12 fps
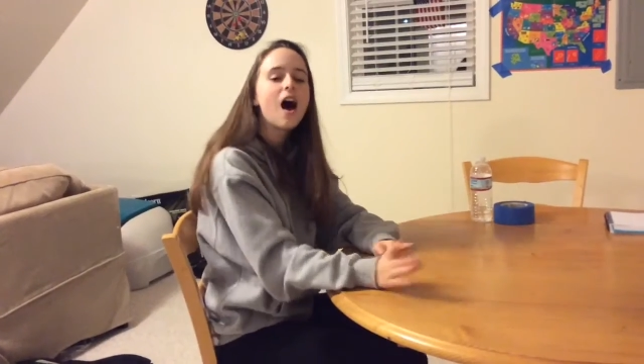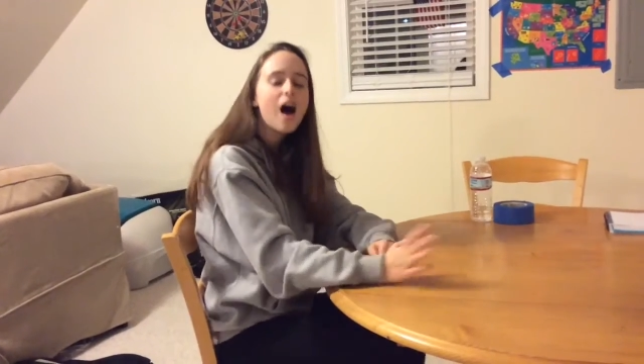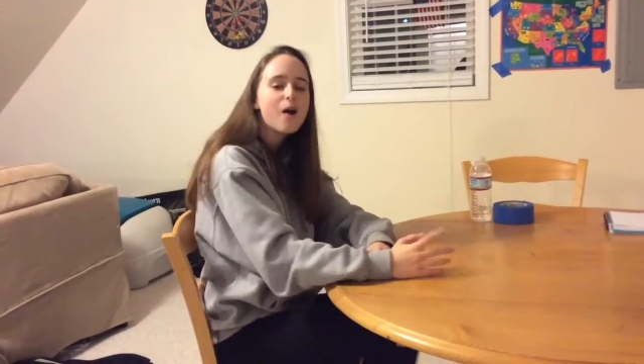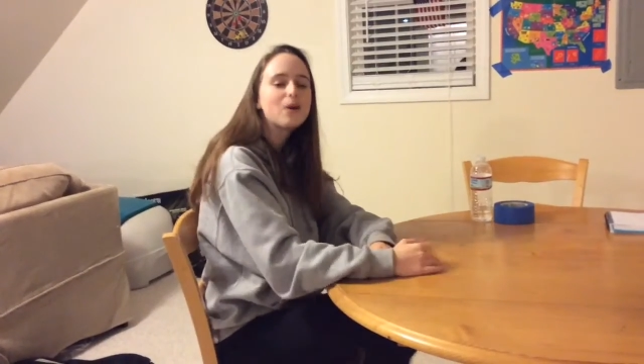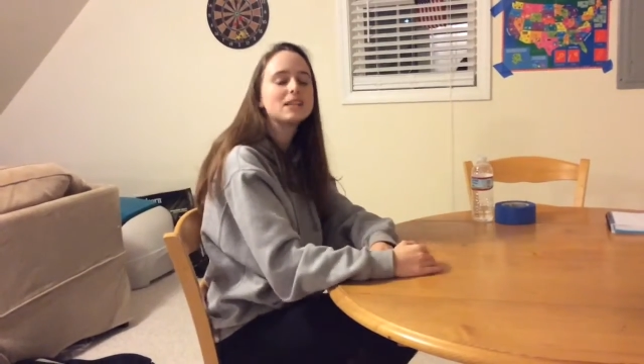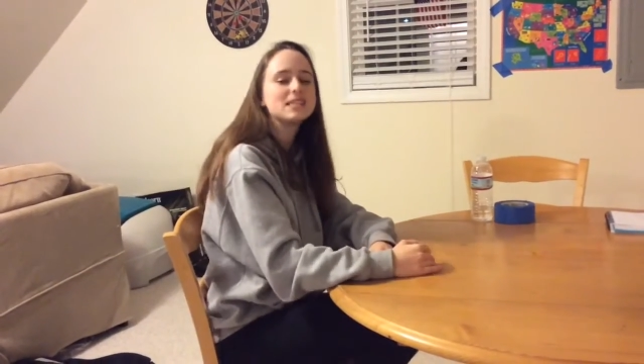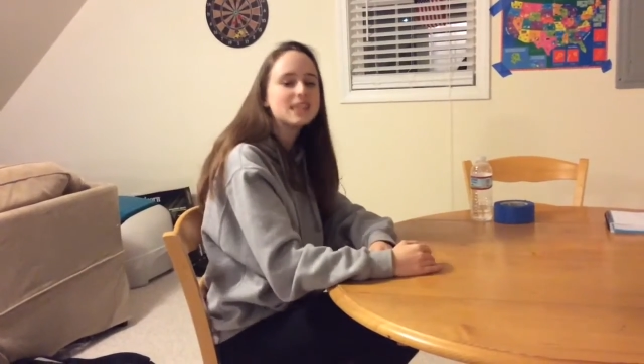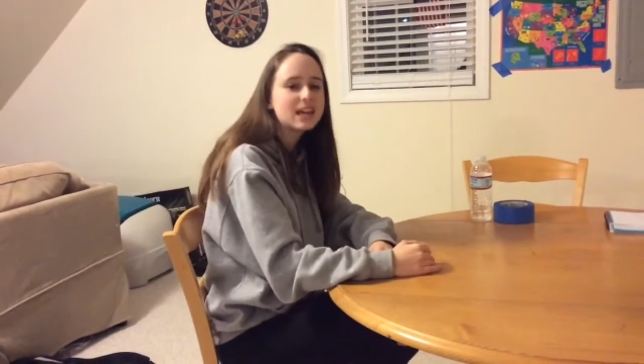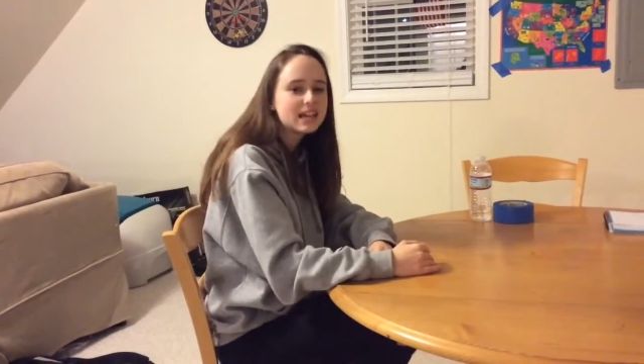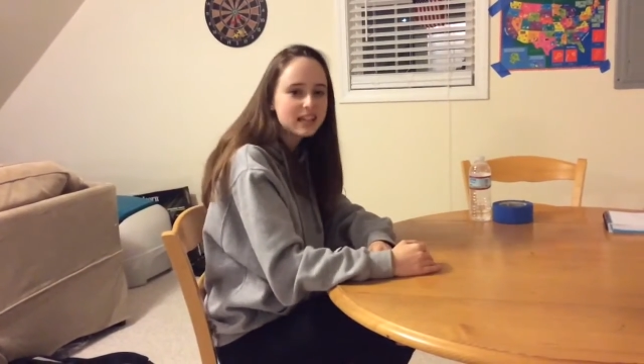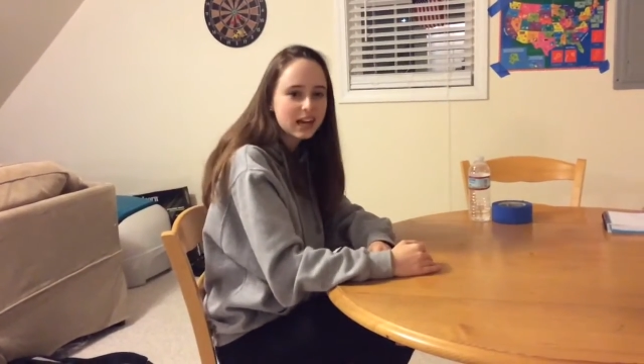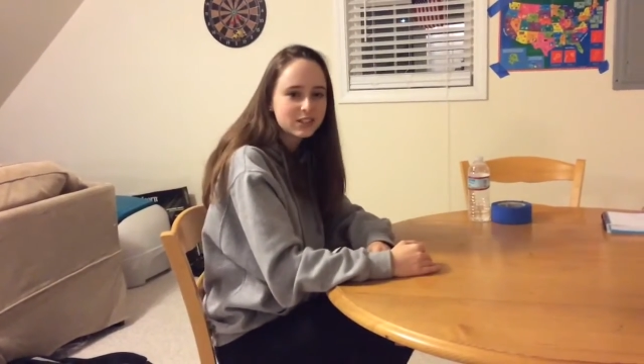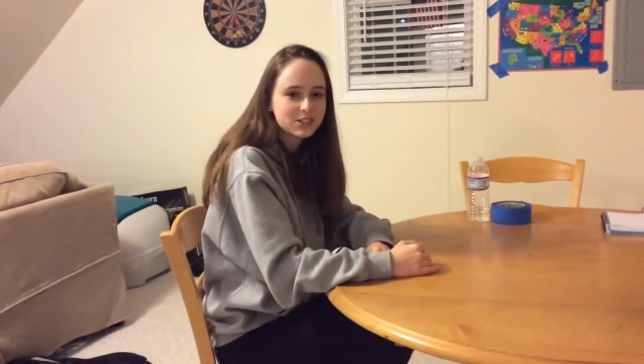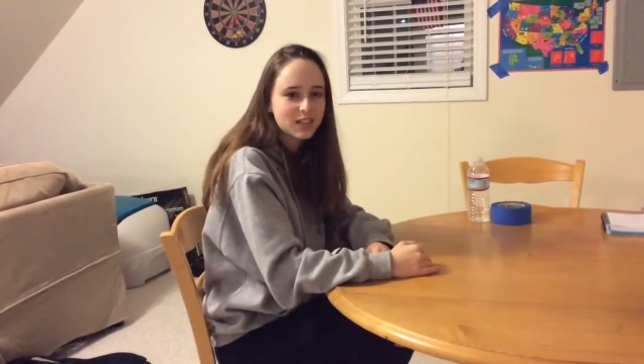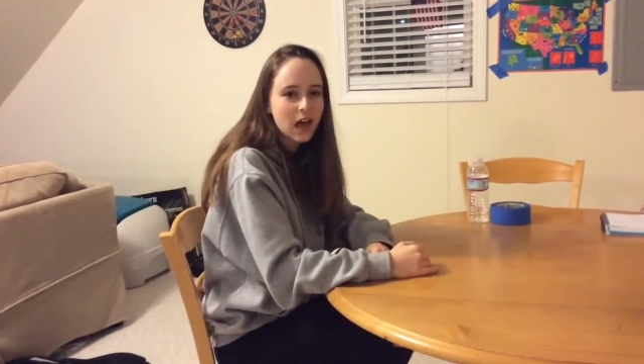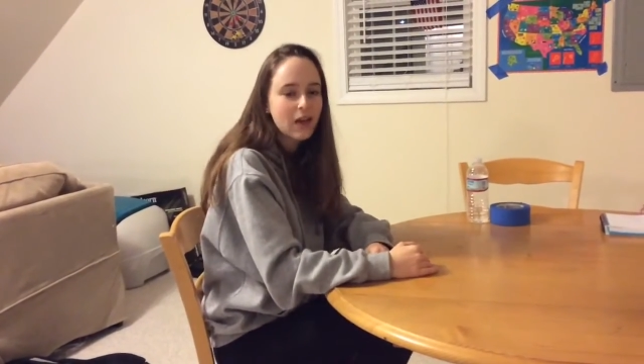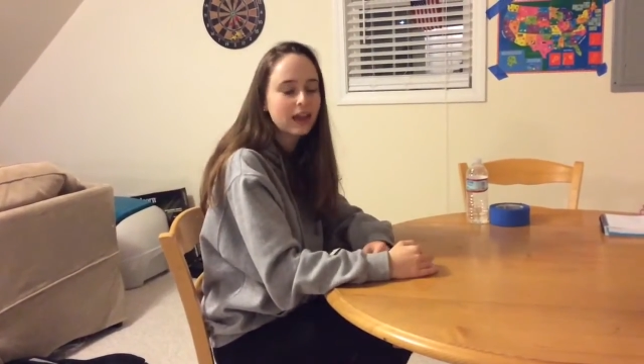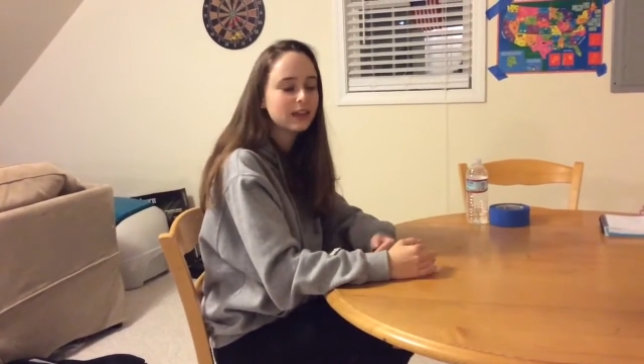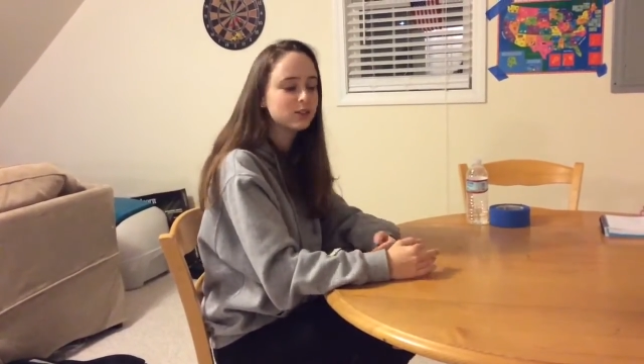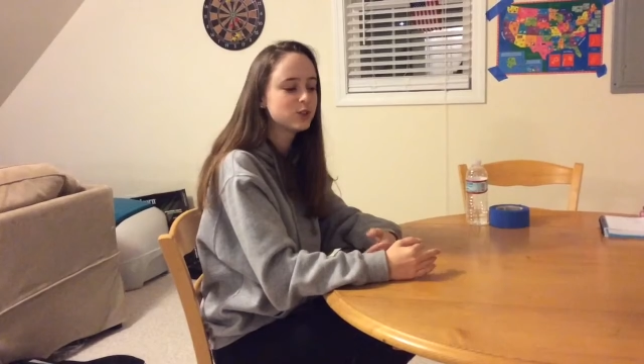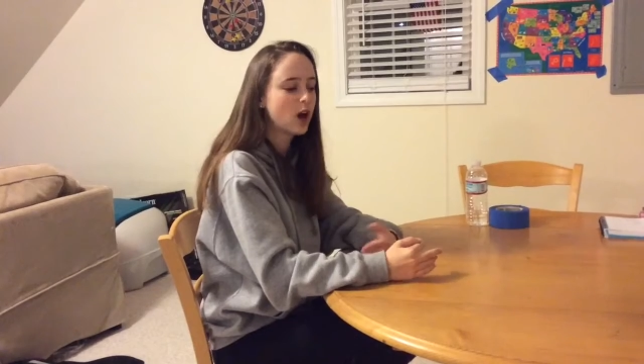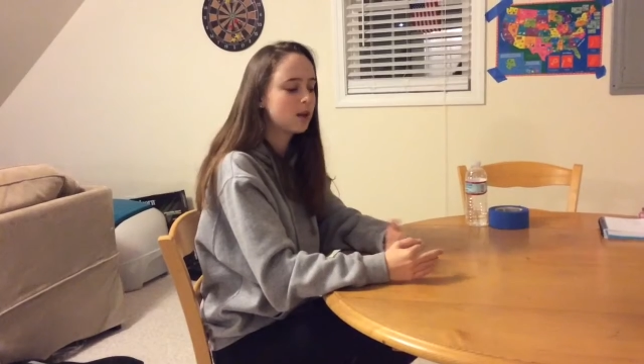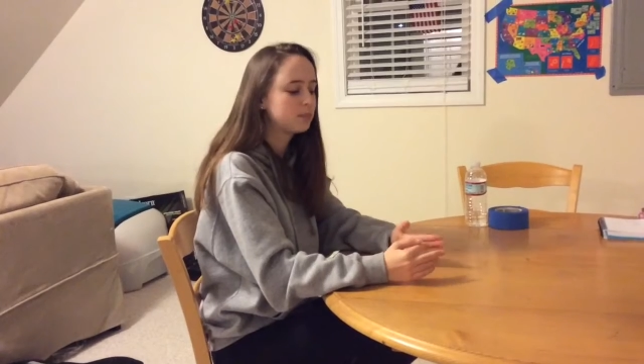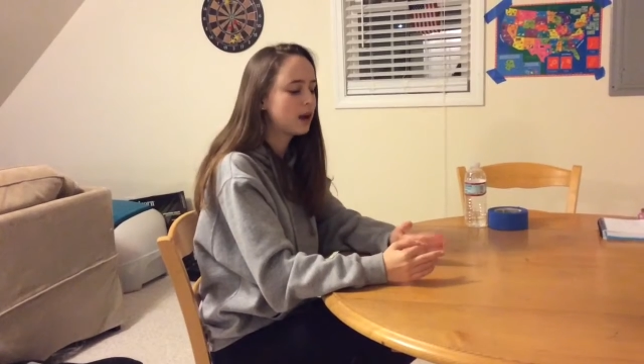Oh, I see the connection now. Like in
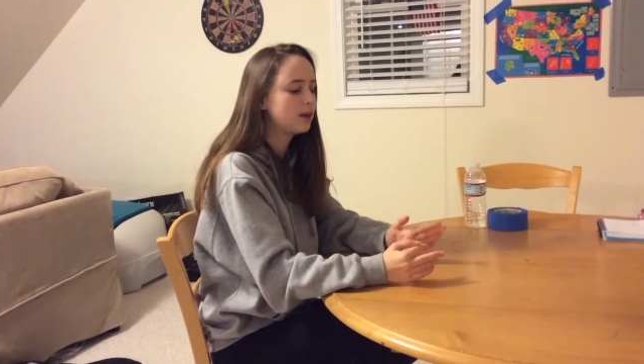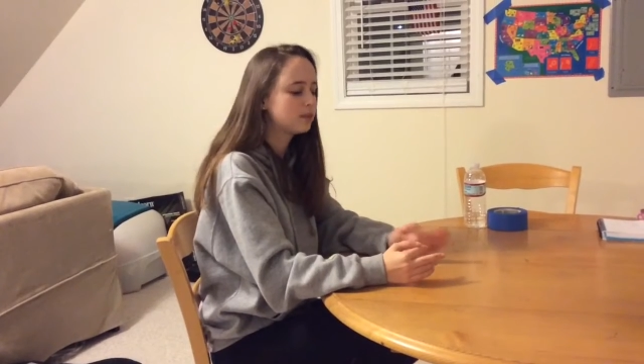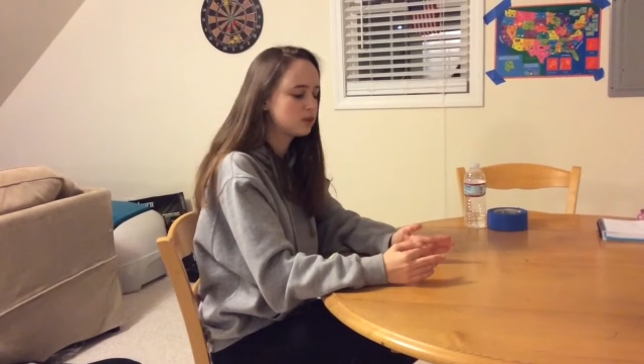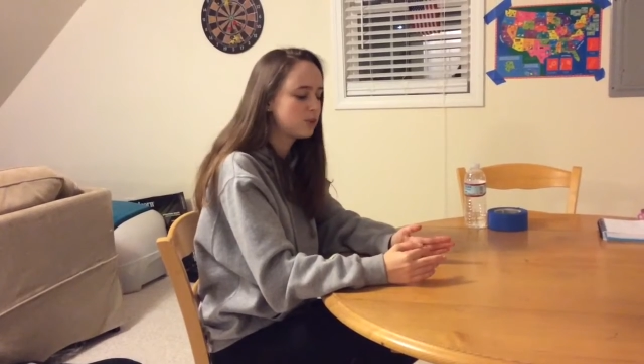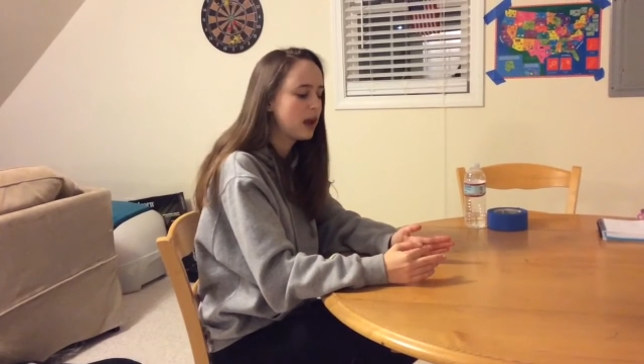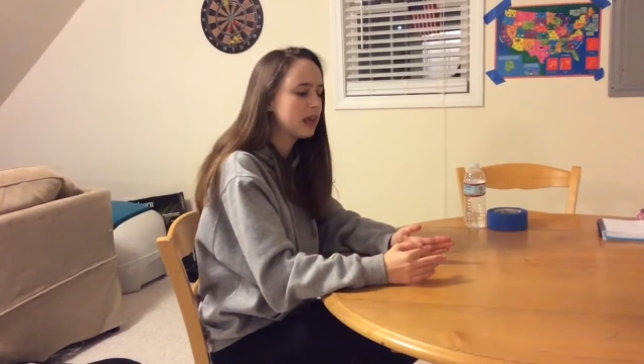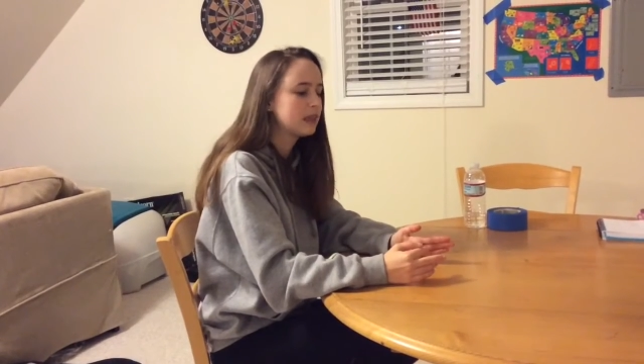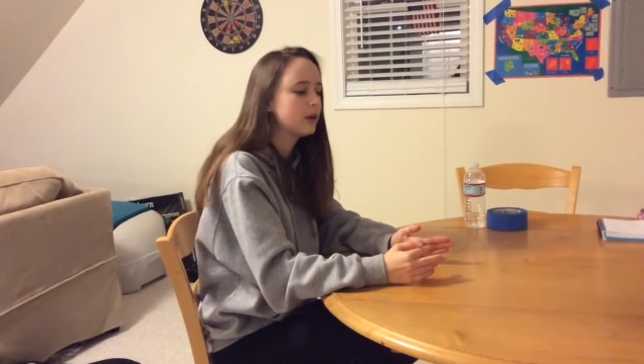John Brown's raid,